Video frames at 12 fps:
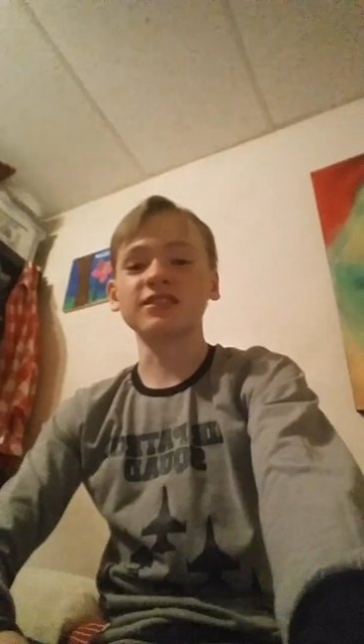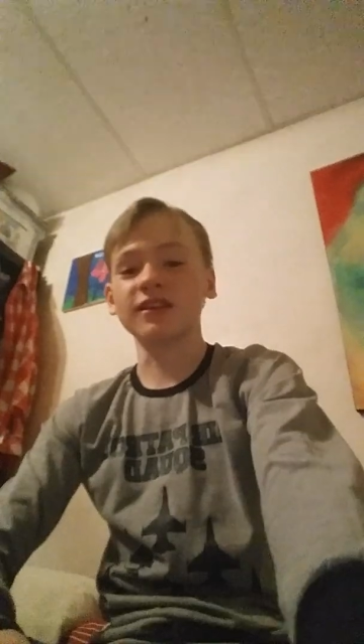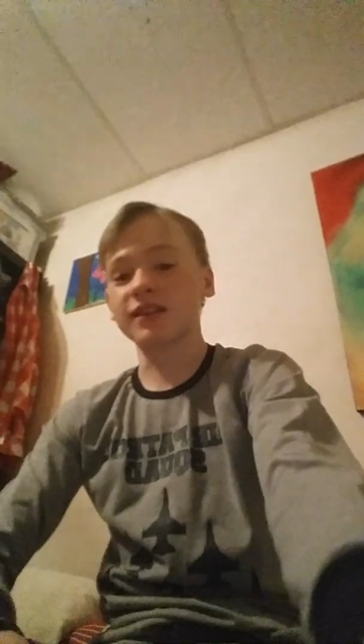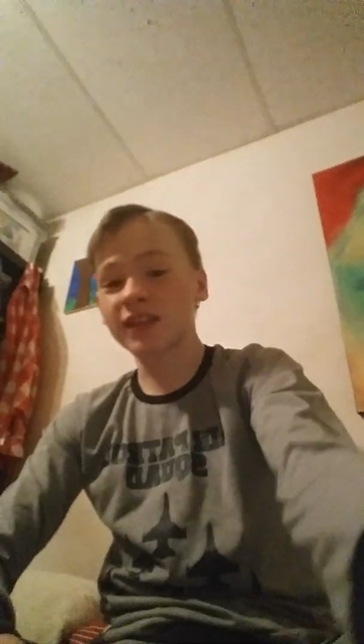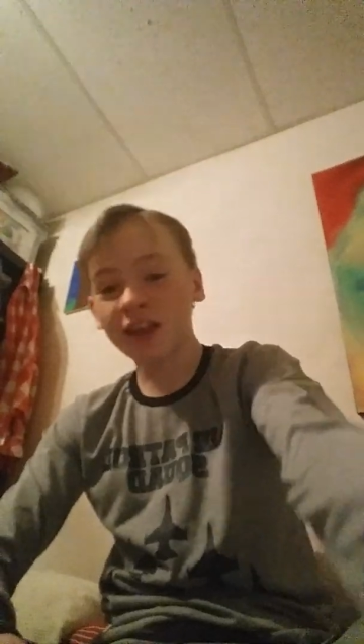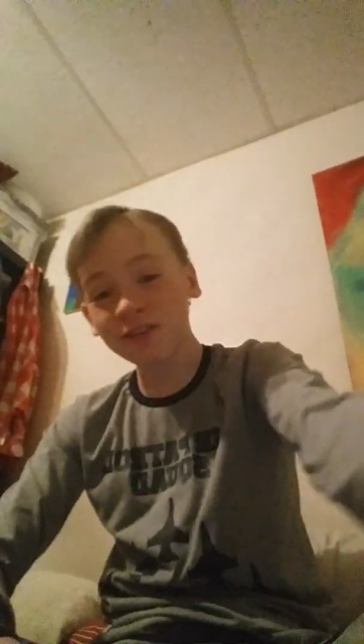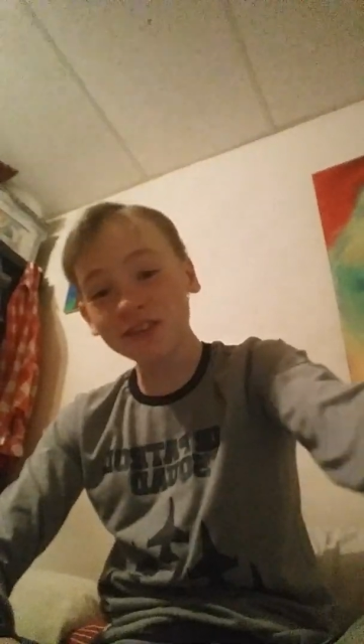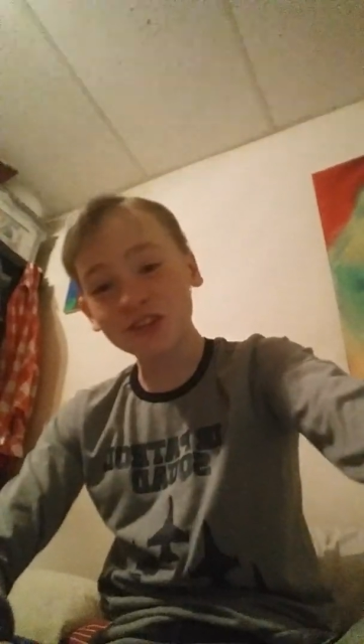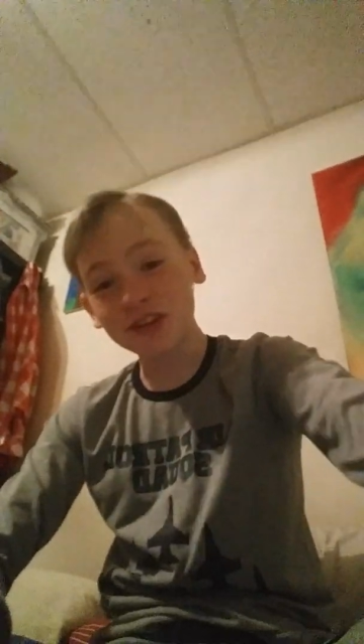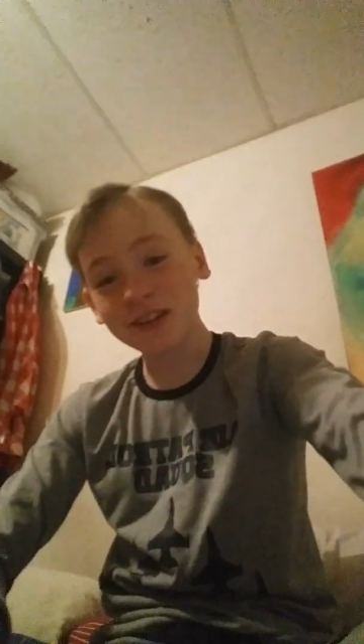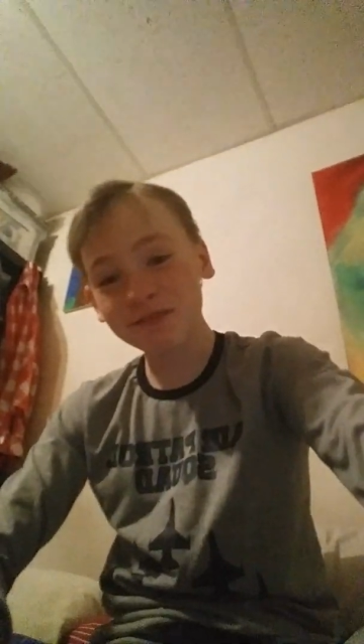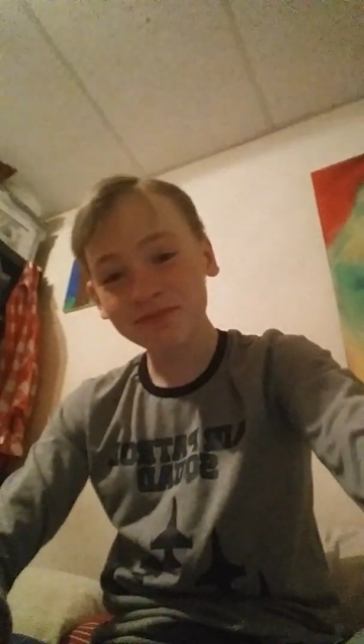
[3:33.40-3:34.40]
of sucked. Can I
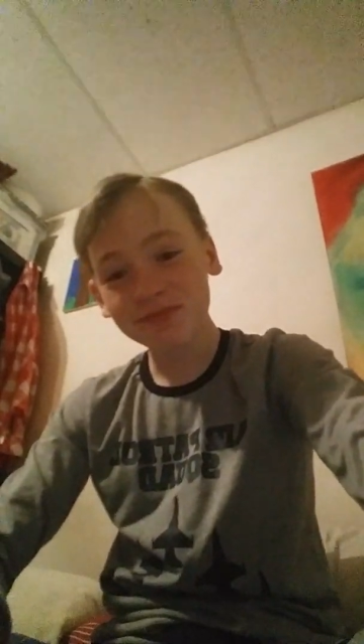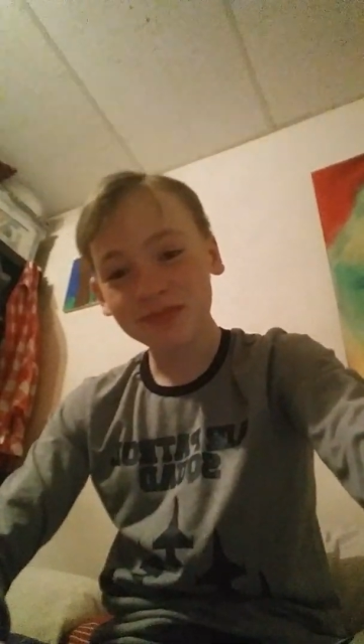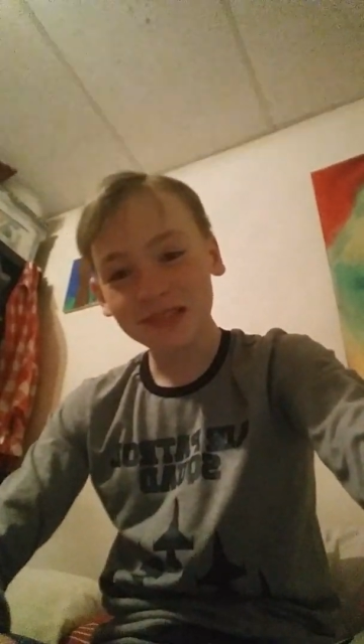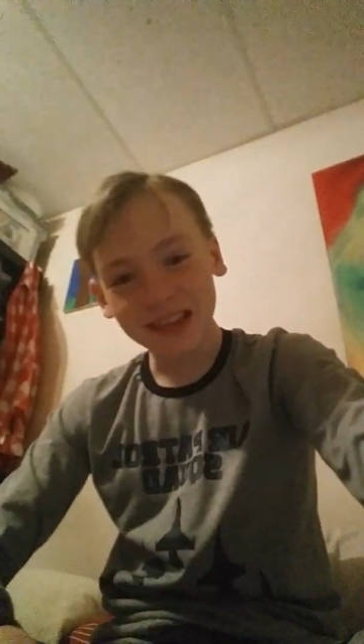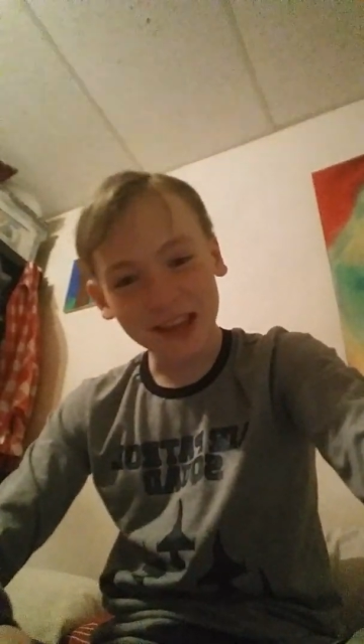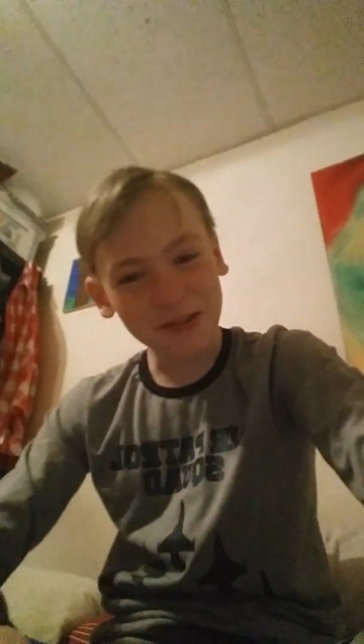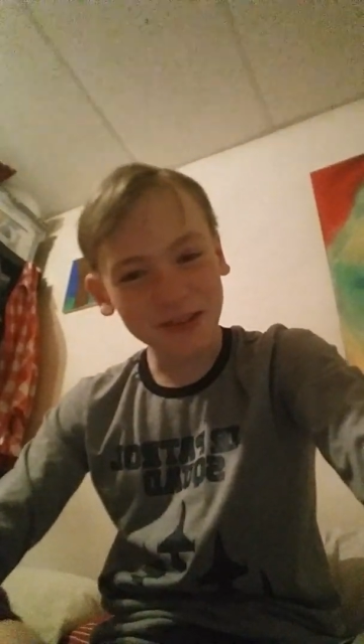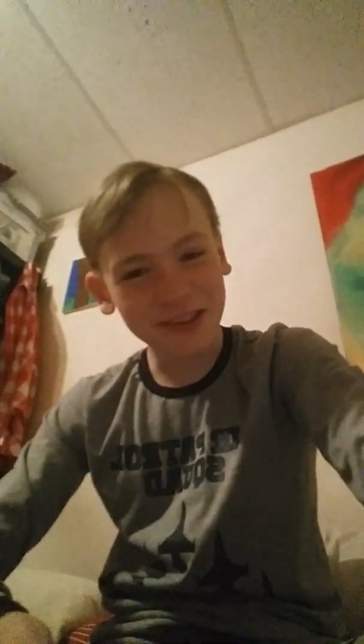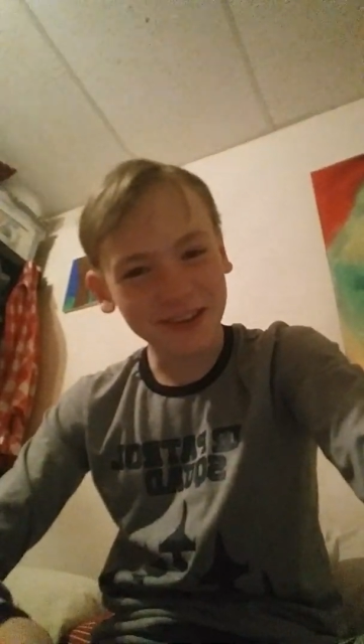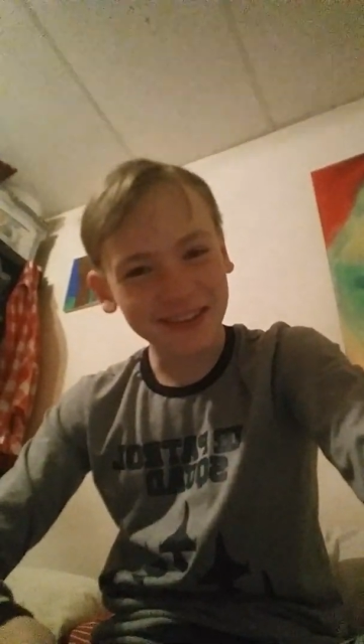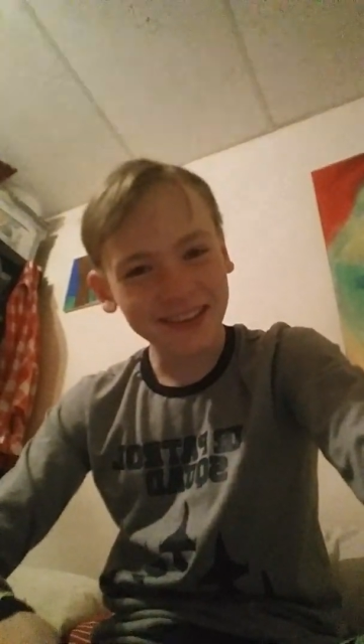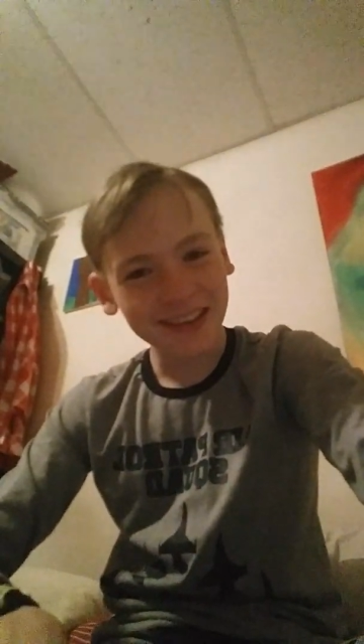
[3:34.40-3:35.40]
redo it? Can I
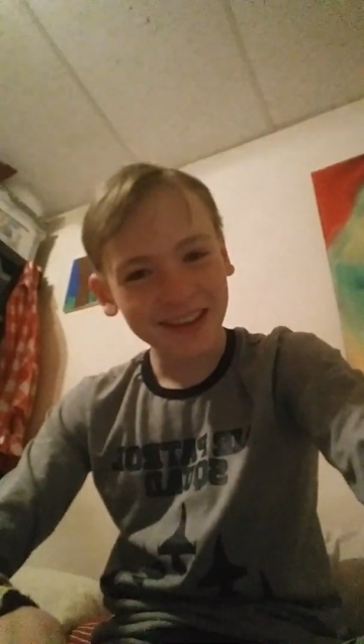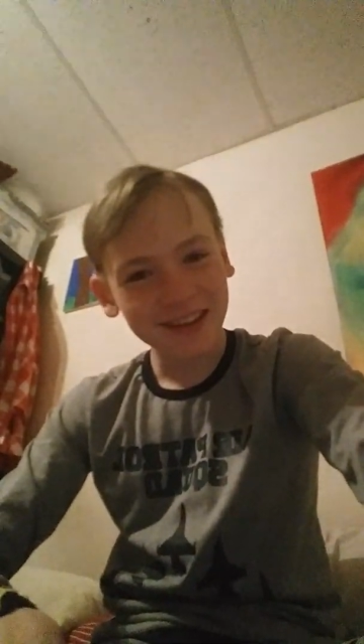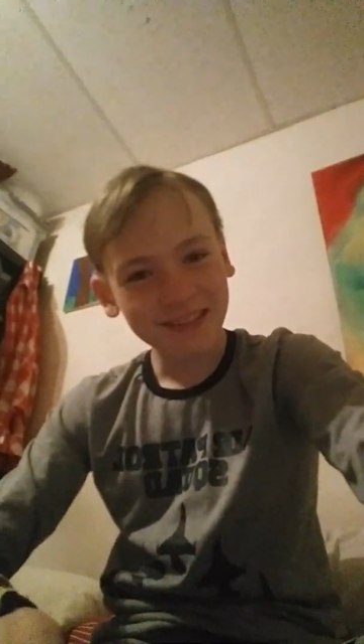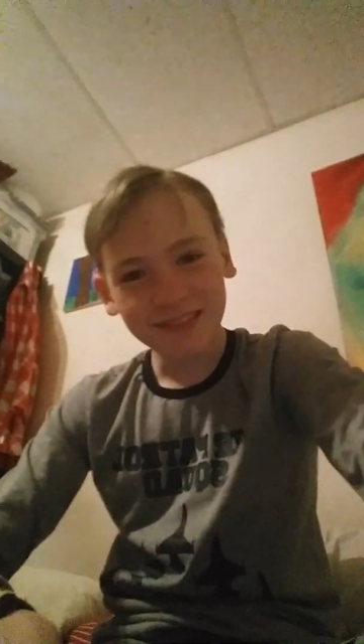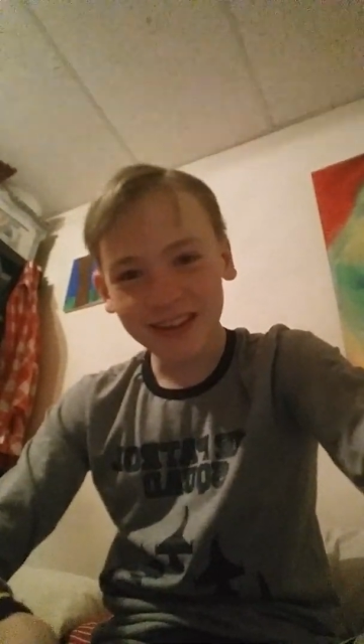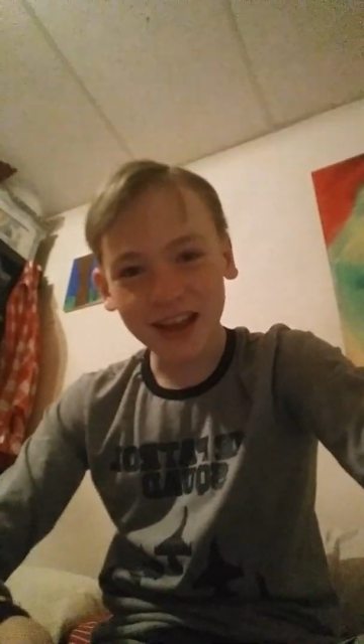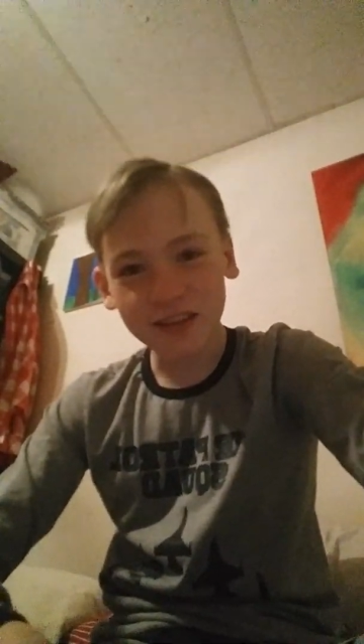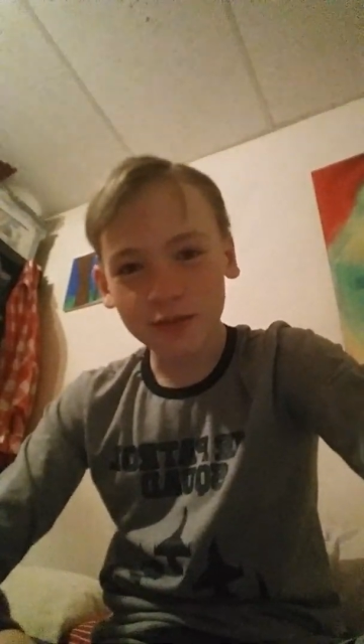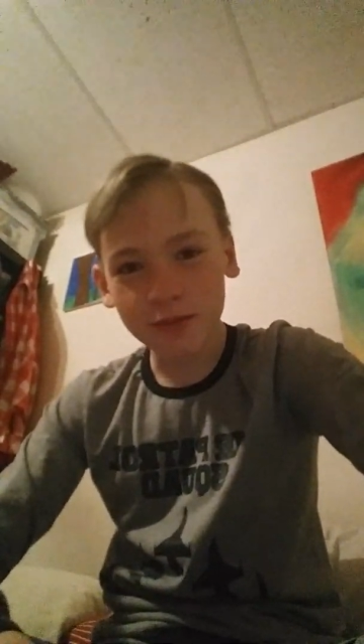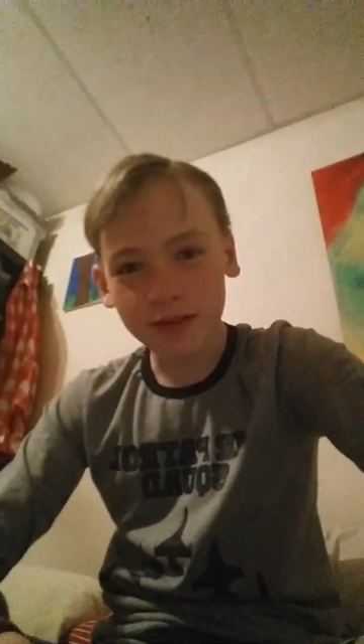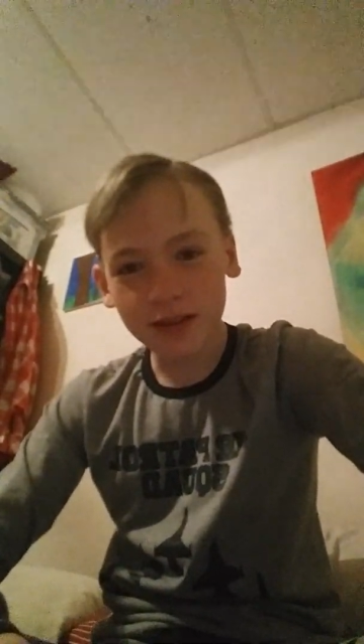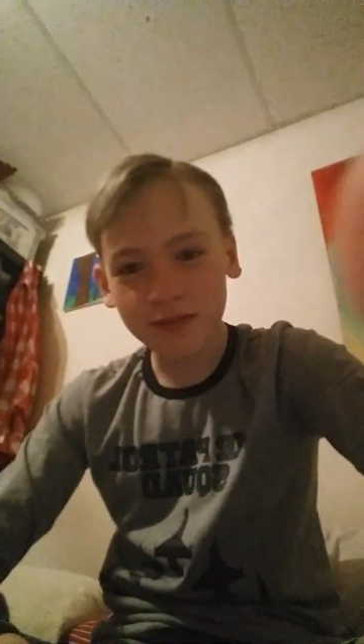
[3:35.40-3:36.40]
redo it? You guys
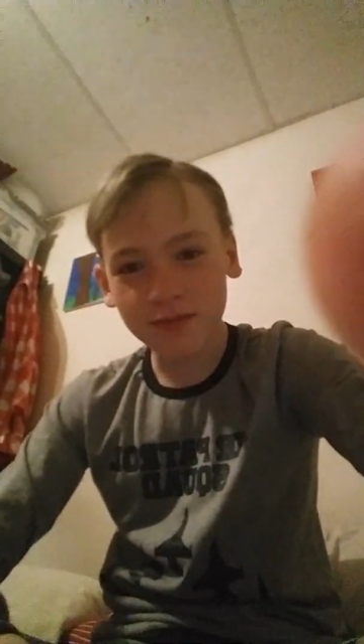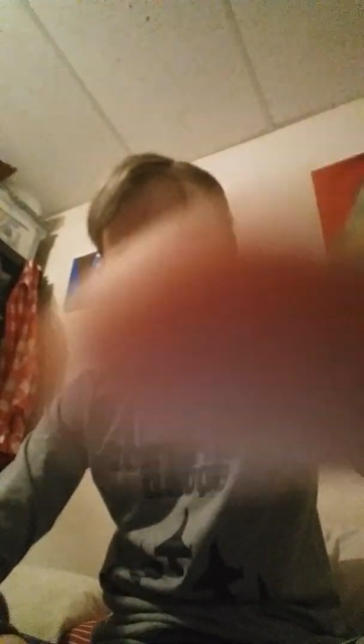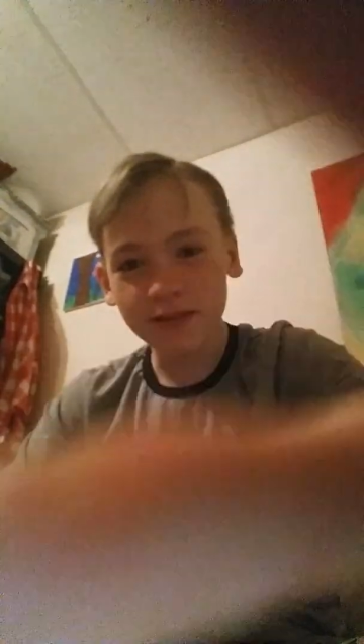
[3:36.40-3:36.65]
will forgive